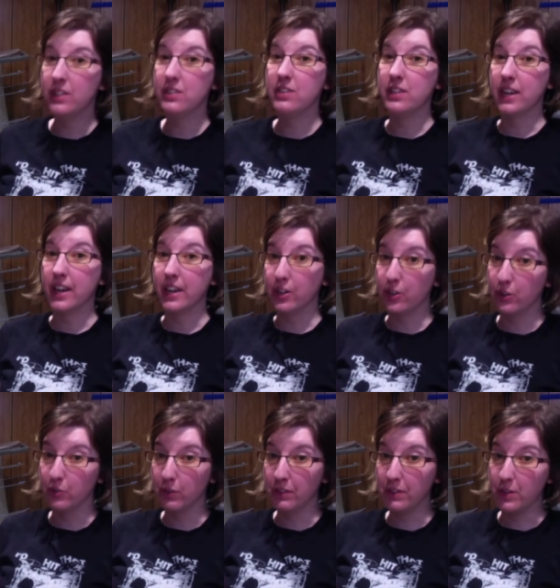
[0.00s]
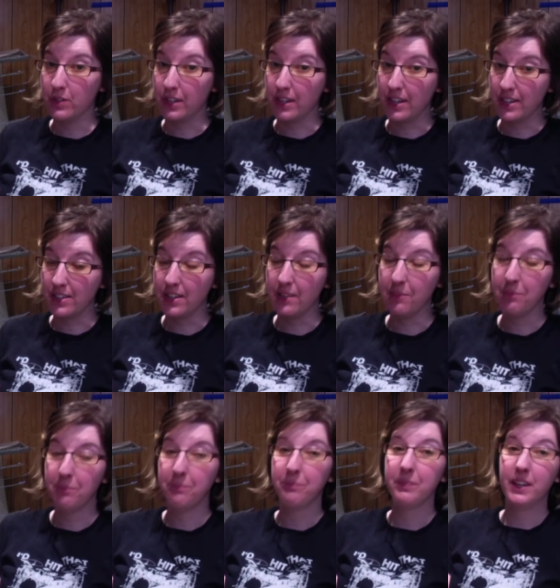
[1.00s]
to get good reviews on Etsy.
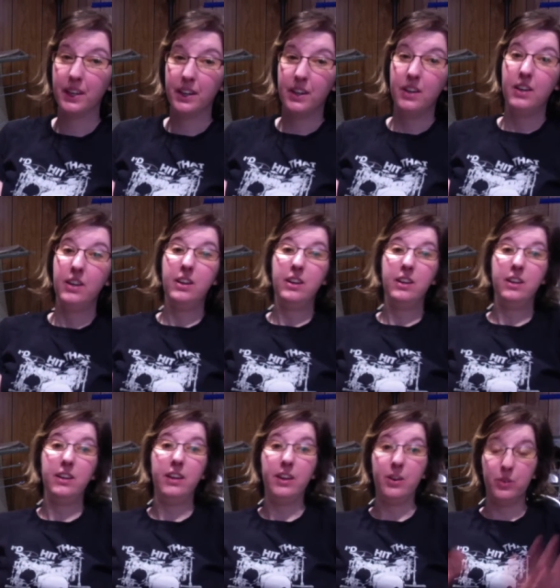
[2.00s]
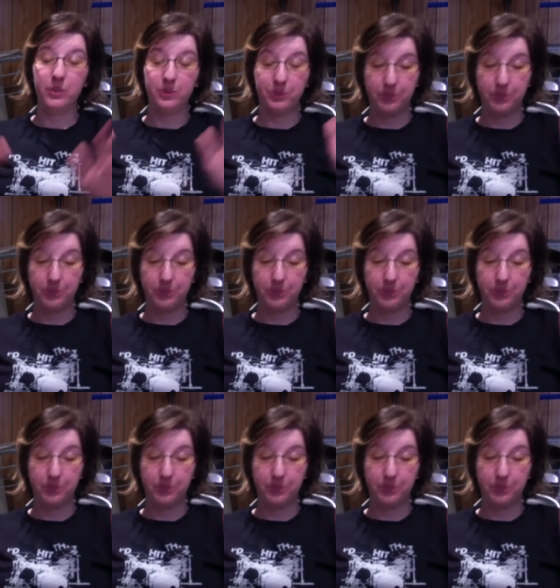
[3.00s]
Now,